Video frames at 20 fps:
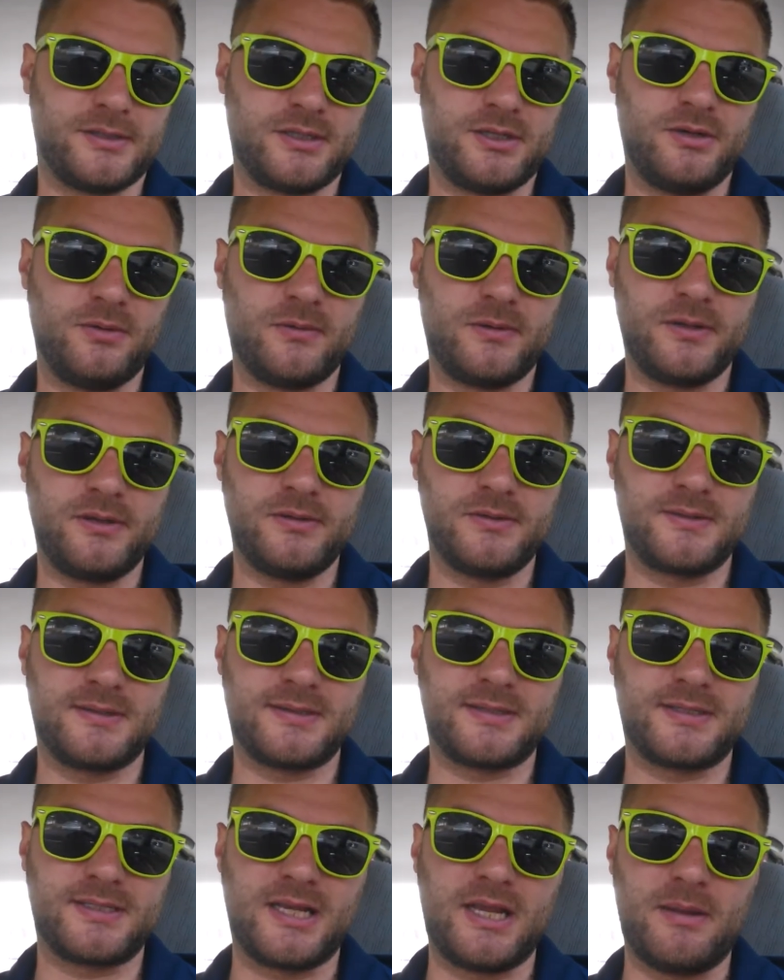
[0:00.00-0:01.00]
So you want to use
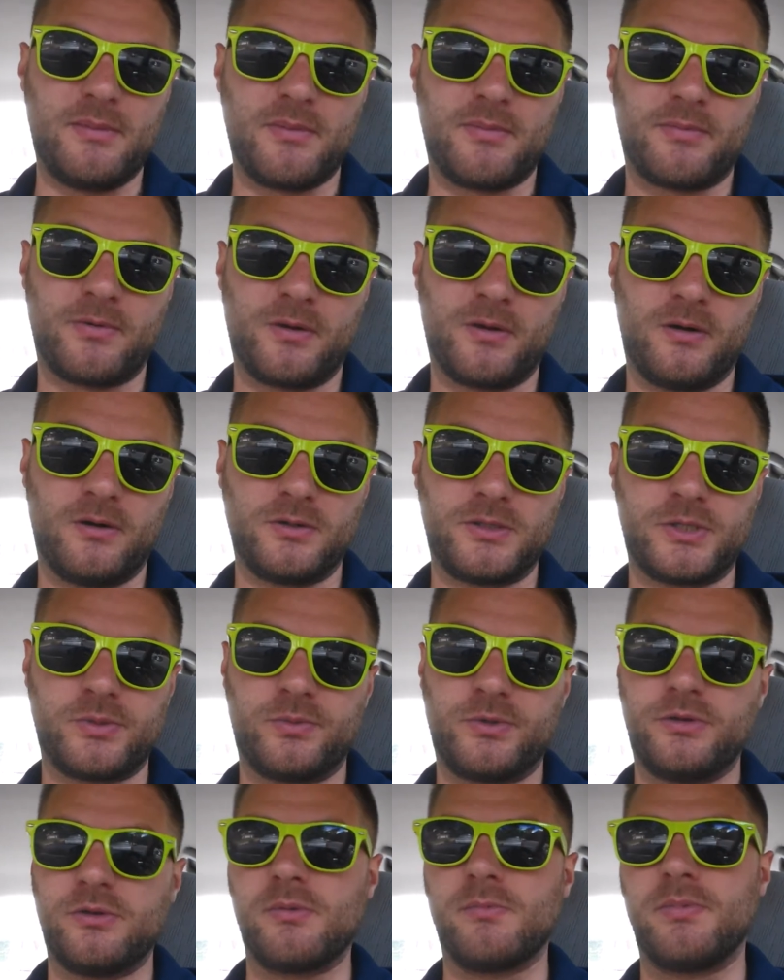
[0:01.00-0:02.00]
the same approach
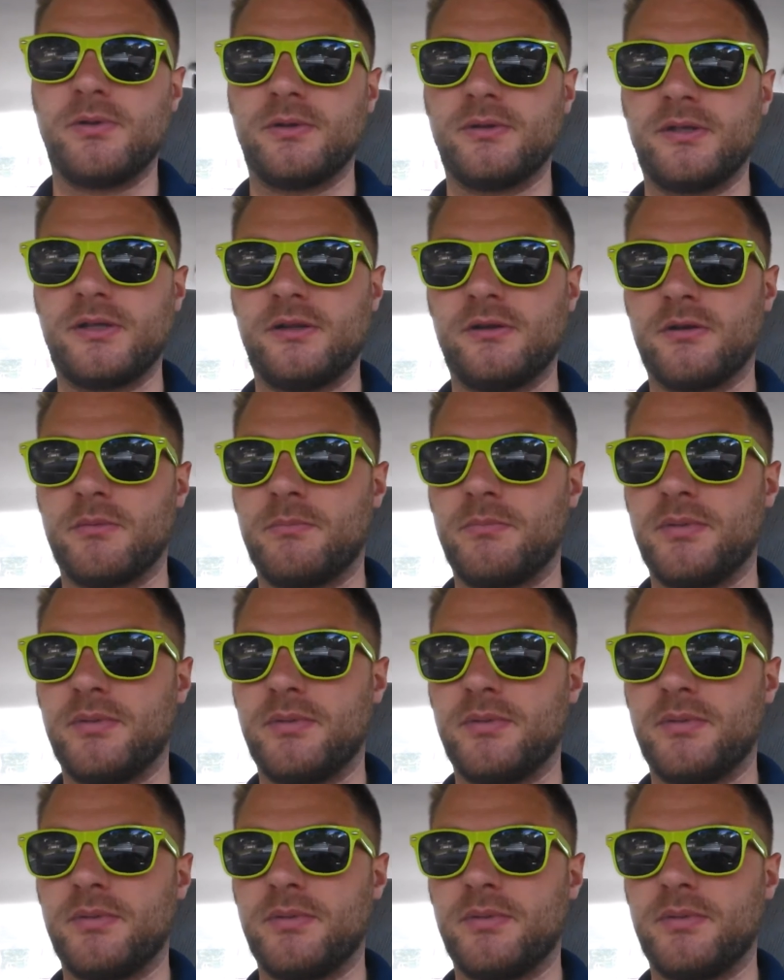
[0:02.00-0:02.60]
when you're building your